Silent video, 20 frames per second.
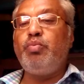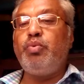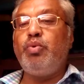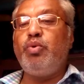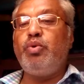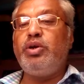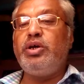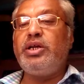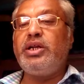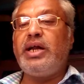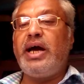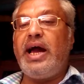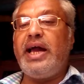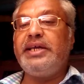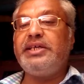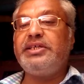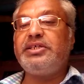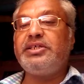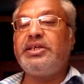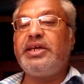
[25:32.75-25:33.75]
polar
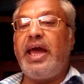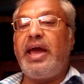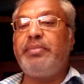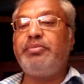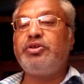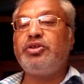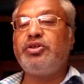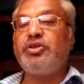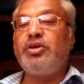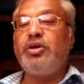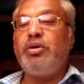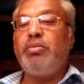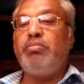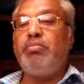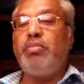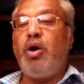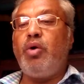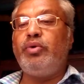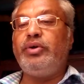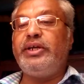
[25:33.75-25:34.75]
ice caps,
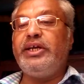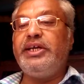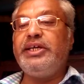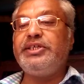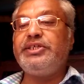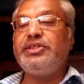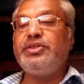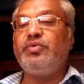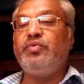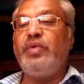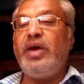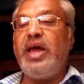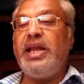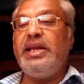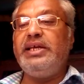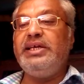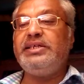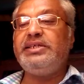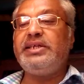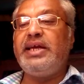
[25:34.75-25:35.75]
mountains,
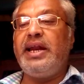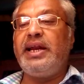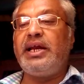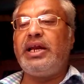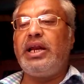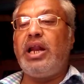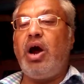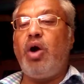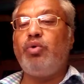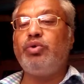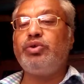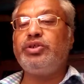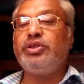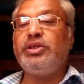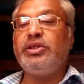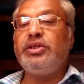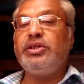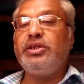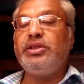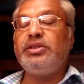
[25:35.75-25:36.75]
valleys, and clouds
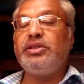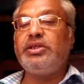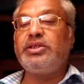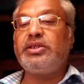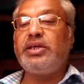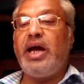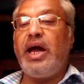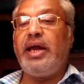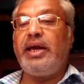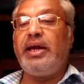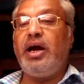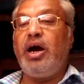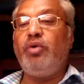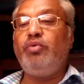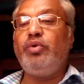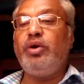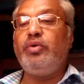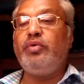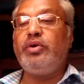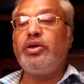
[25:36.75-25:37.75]
in the sky.
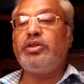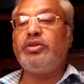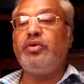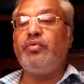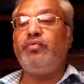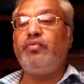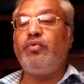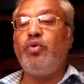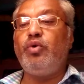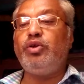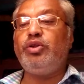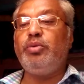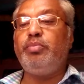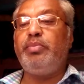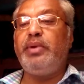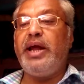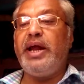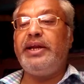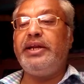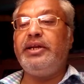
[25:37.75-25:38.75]
However, the fourth
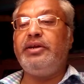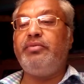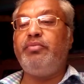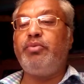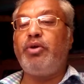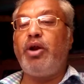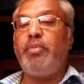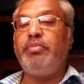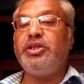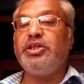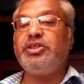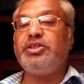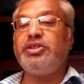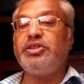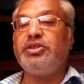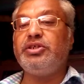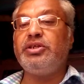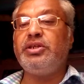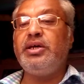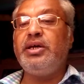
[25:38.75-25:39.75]
planet from the
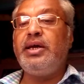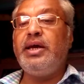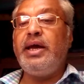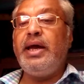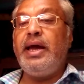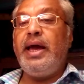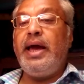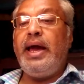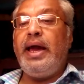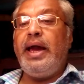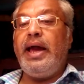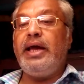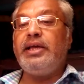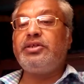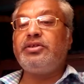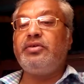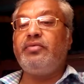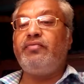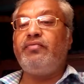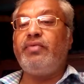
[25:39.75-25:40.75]
Sun
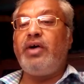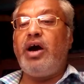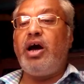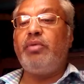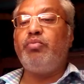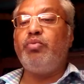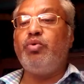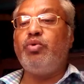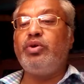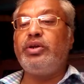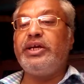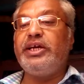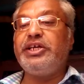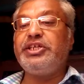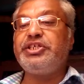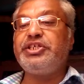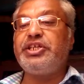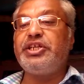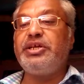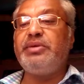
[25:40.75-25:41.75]
has a far more
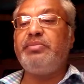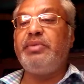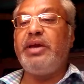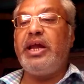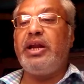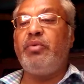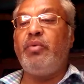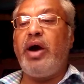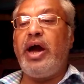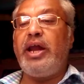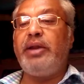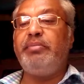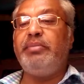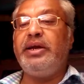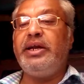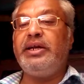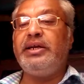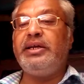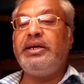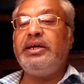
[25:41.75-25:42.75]
extreme
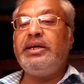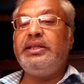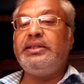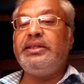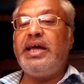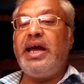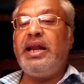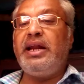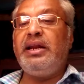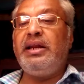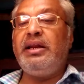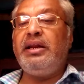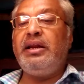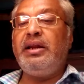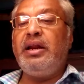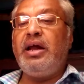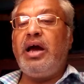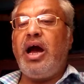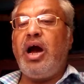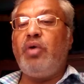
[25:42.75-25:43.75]
environment than
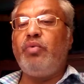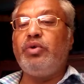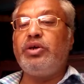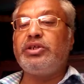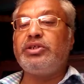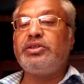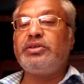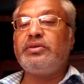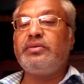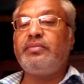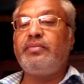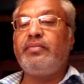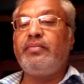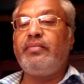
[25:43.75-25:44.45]
ours.